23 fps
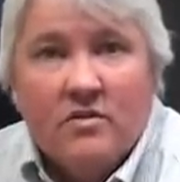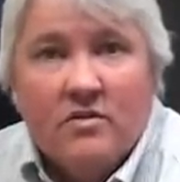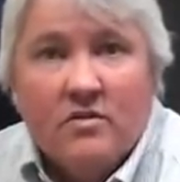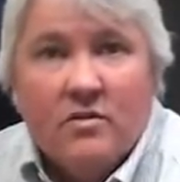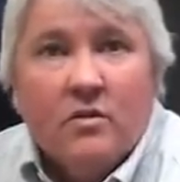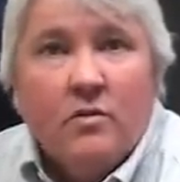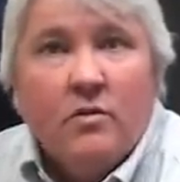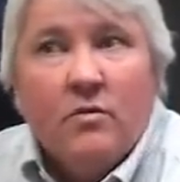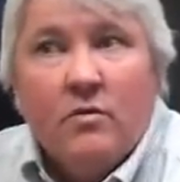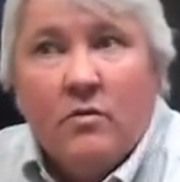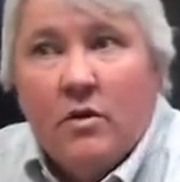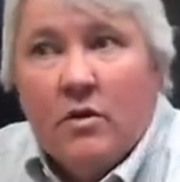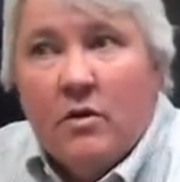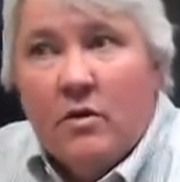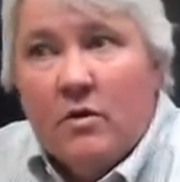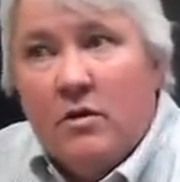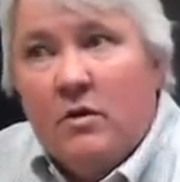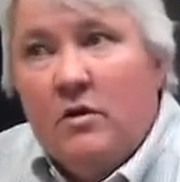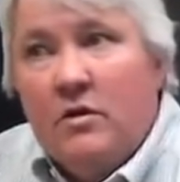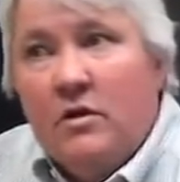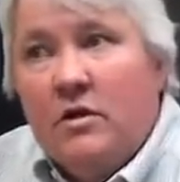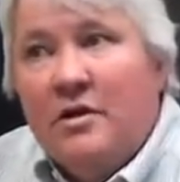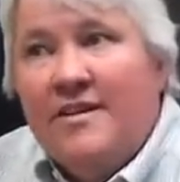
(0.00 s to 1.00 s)
So
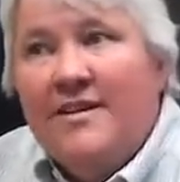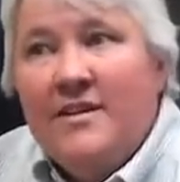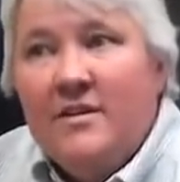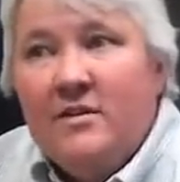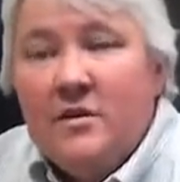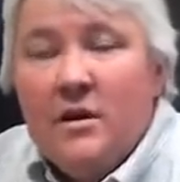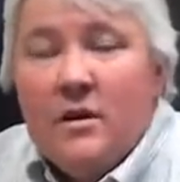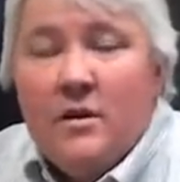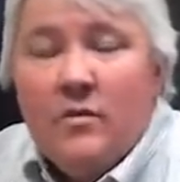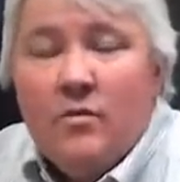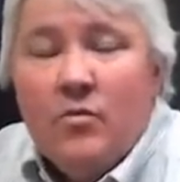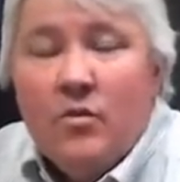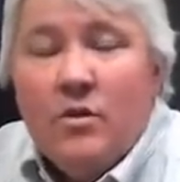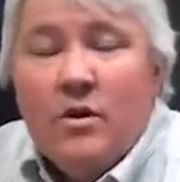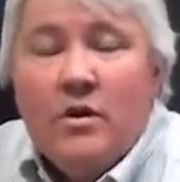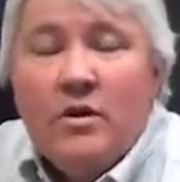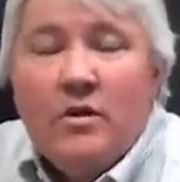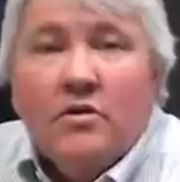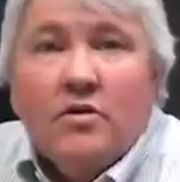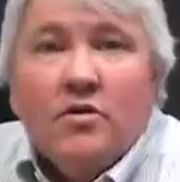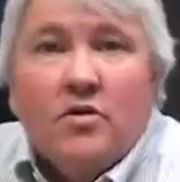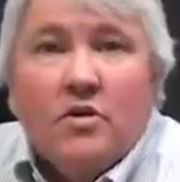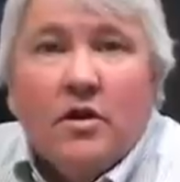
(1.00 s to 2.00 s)
anytime we
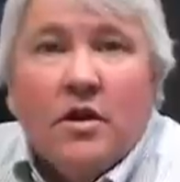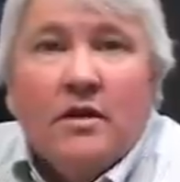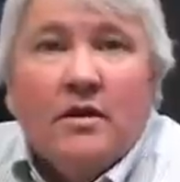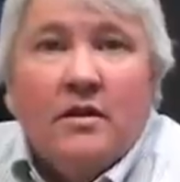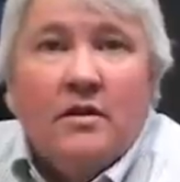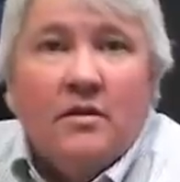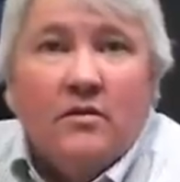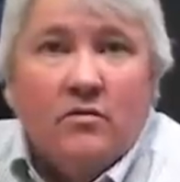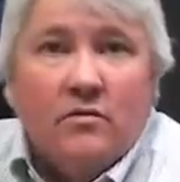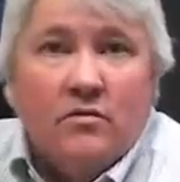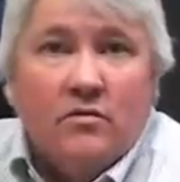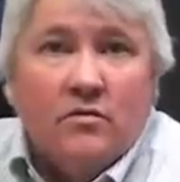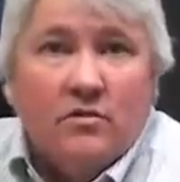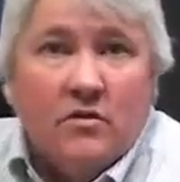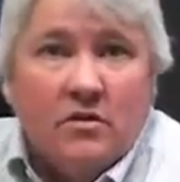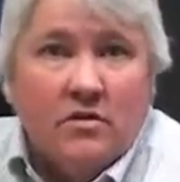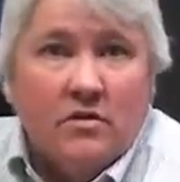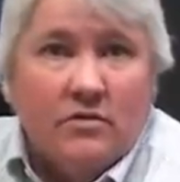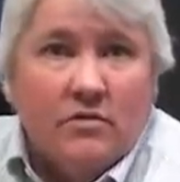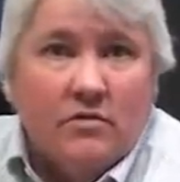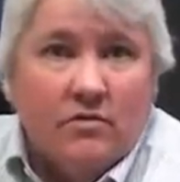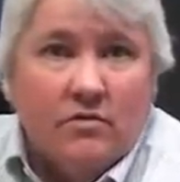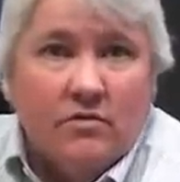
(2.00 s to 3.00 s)
can try to either
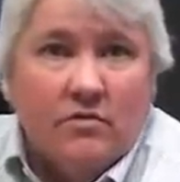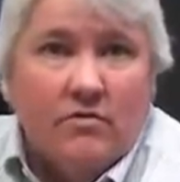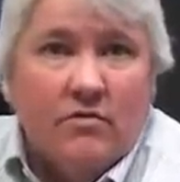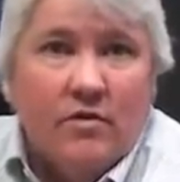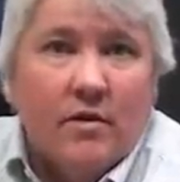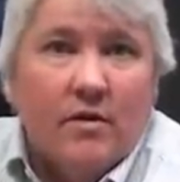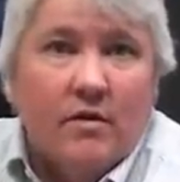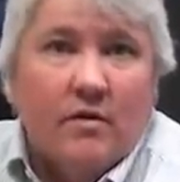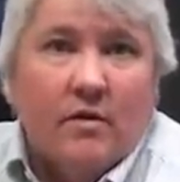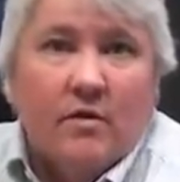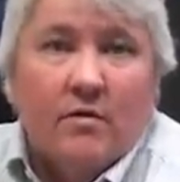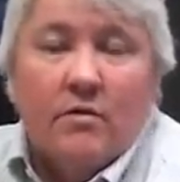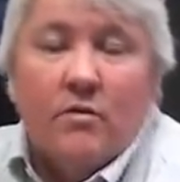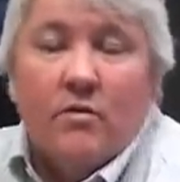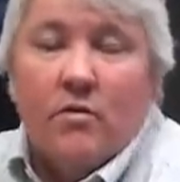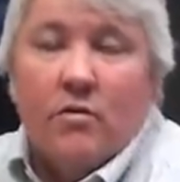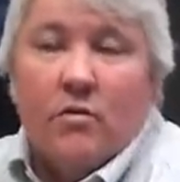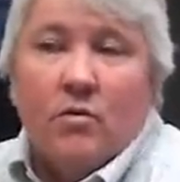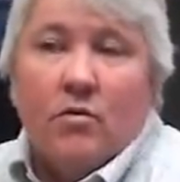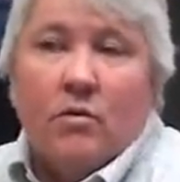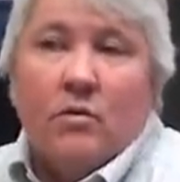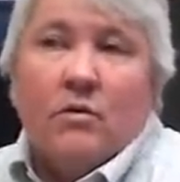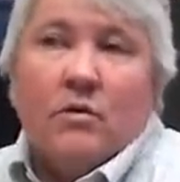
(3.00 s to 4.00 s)
conserve there
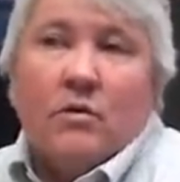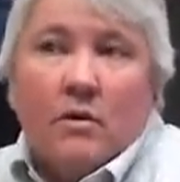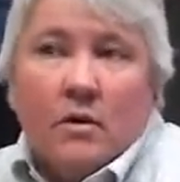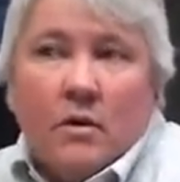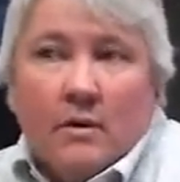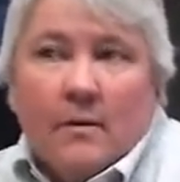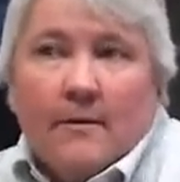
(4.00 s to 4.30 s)
or